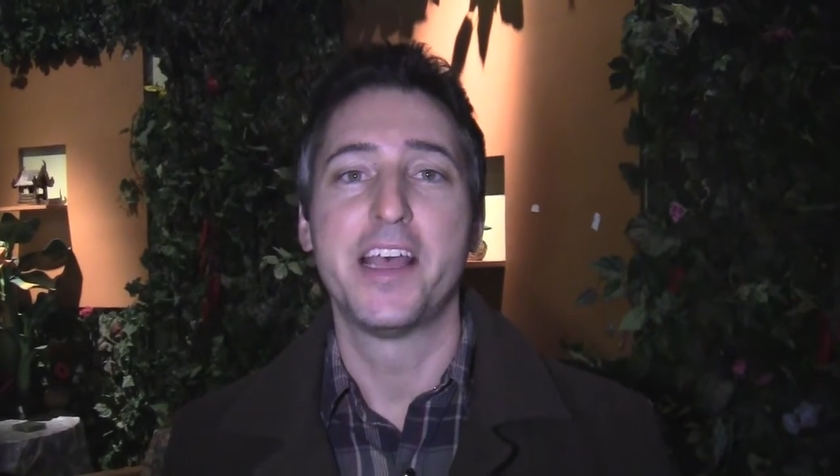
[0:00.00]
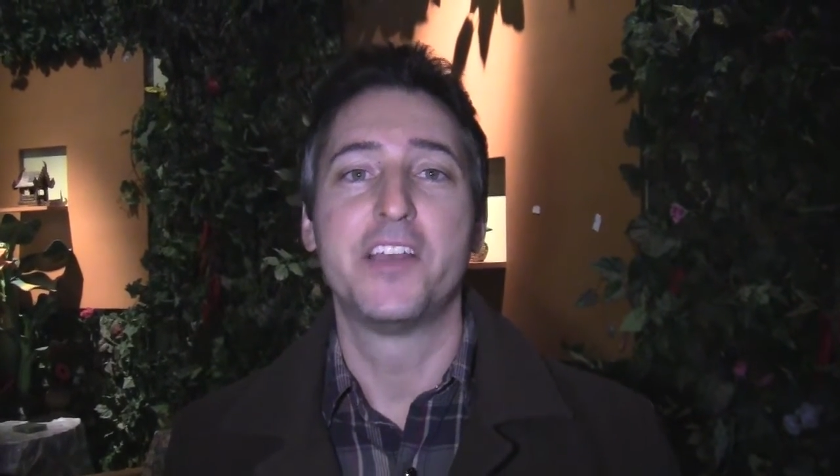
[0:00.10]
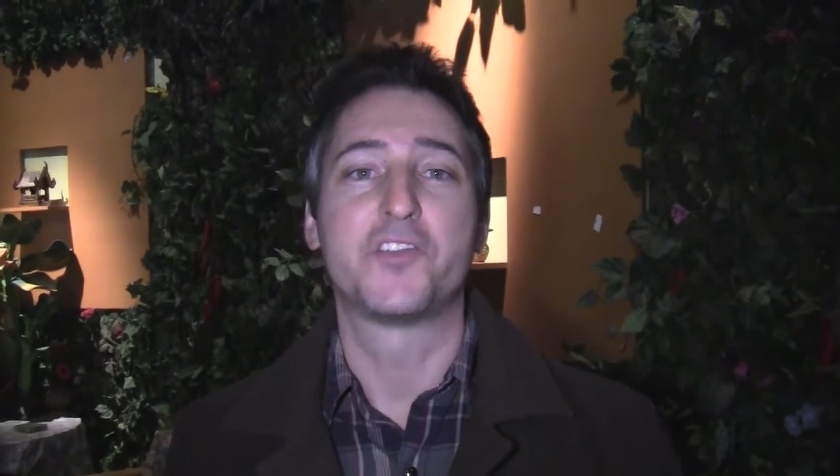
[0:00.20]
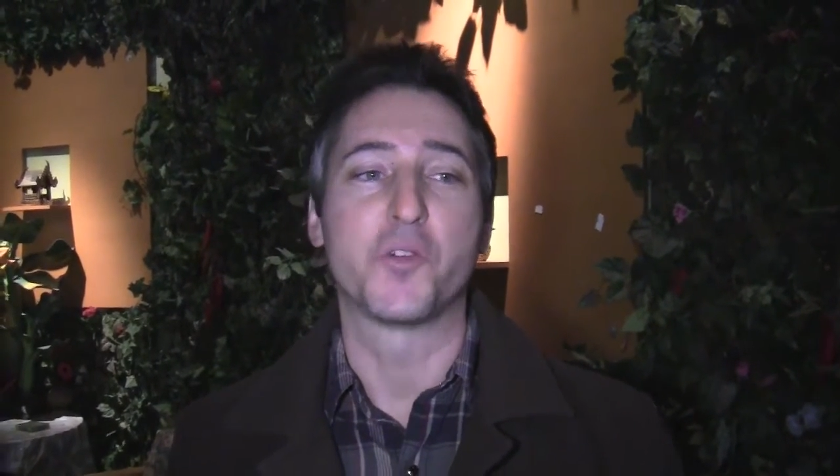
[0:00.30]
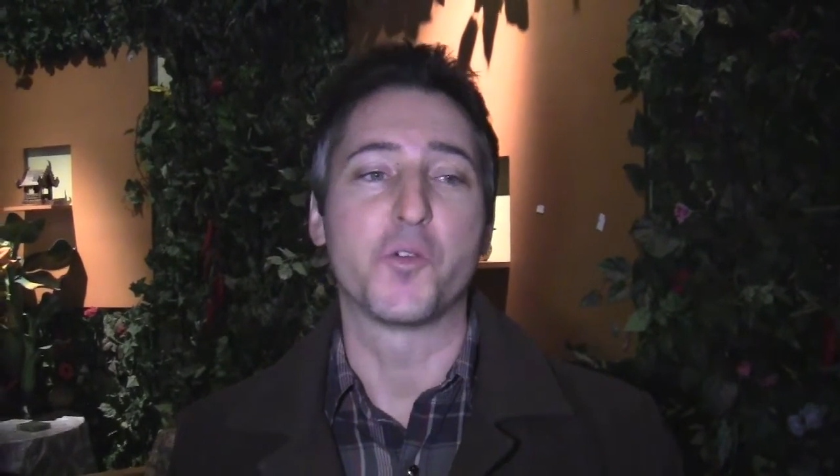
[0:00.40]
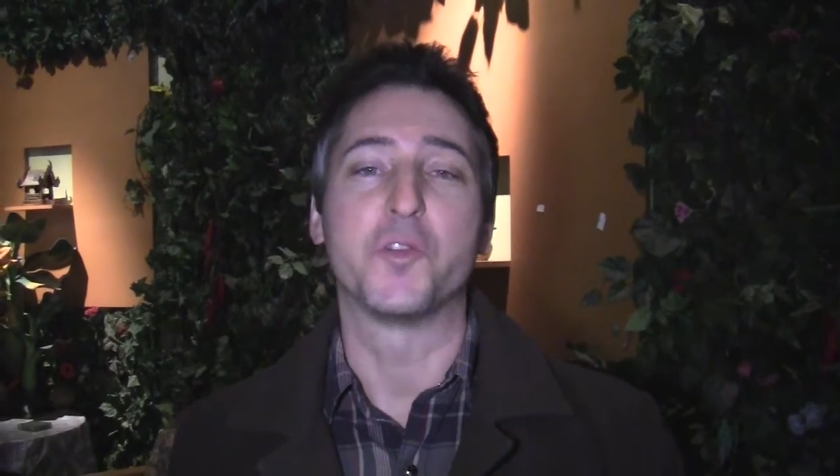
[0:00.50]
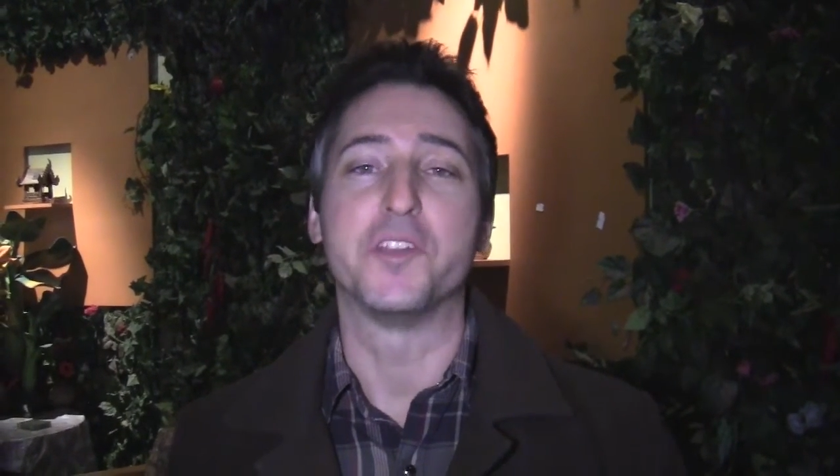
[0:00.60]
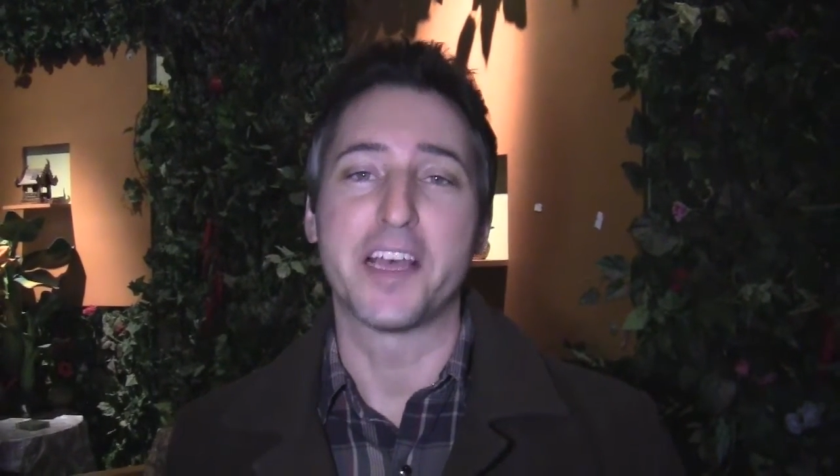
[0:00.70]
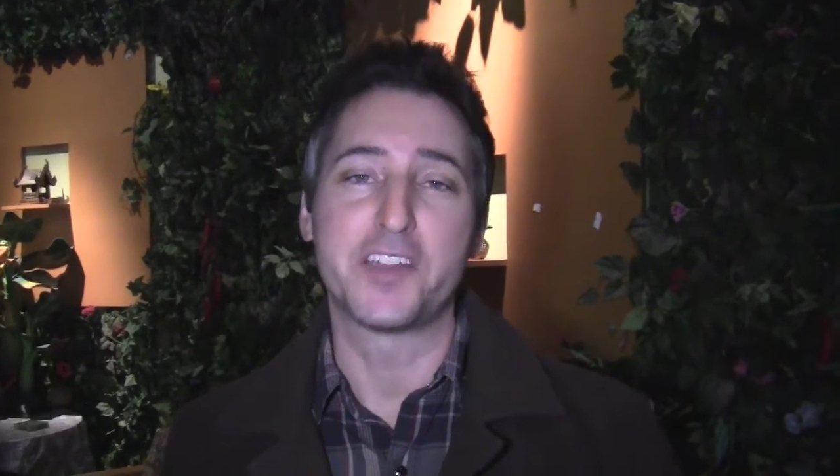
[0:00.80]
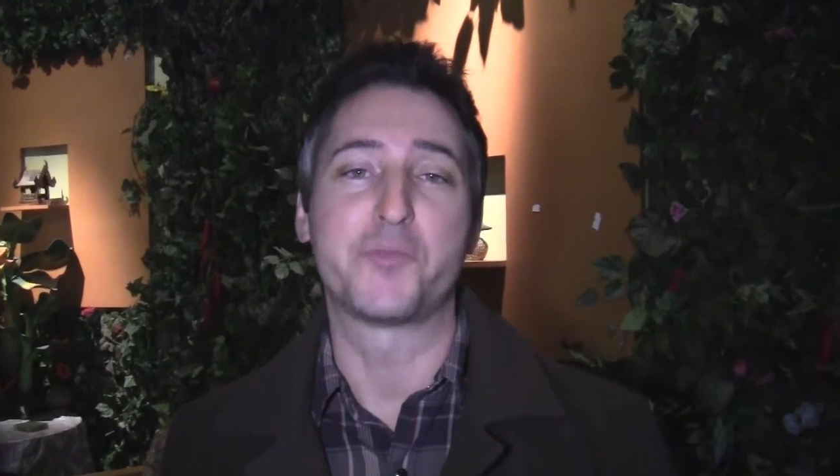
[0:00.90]
So the
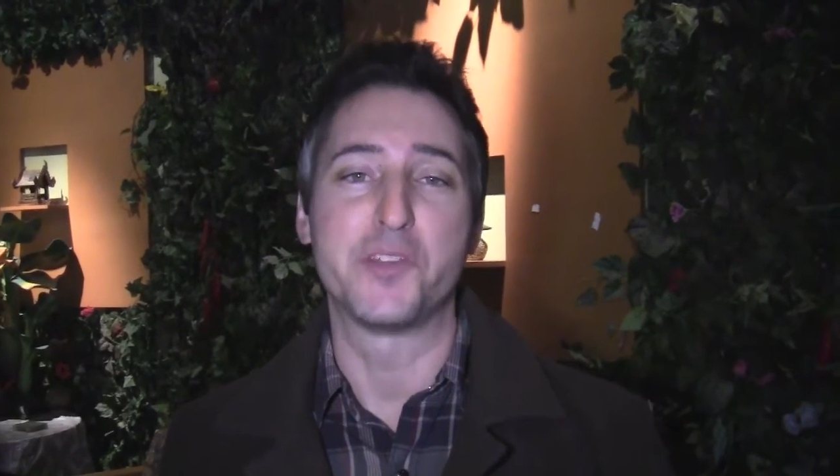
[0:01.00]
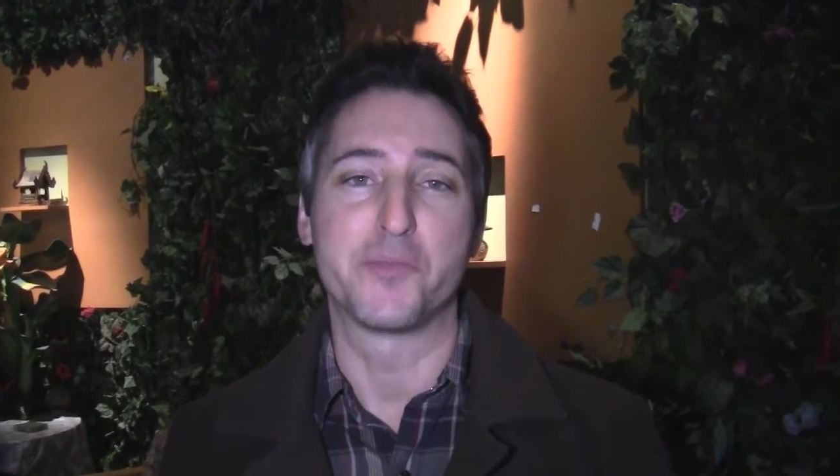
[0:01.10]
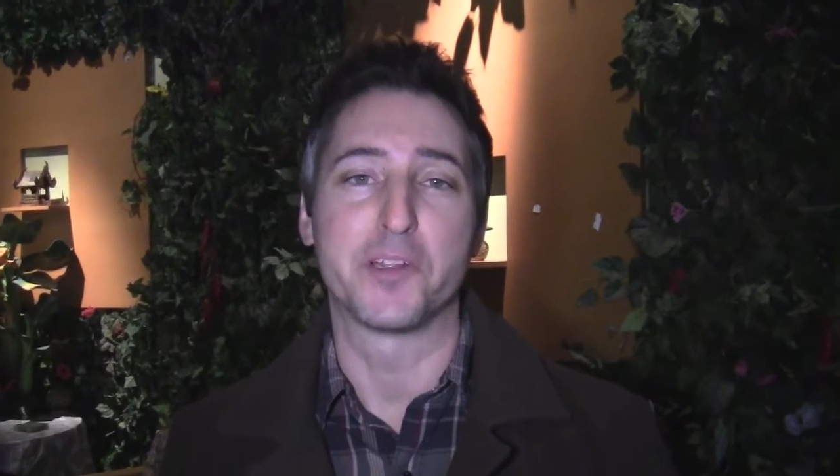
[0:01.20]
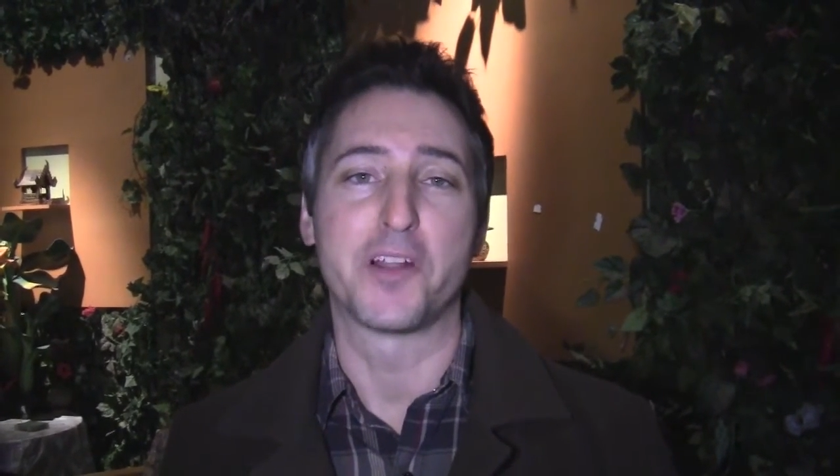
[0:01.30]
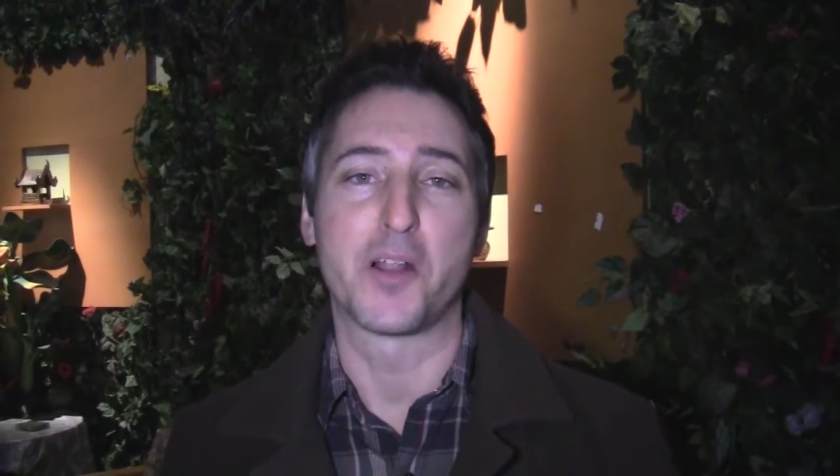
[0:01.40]
nice people at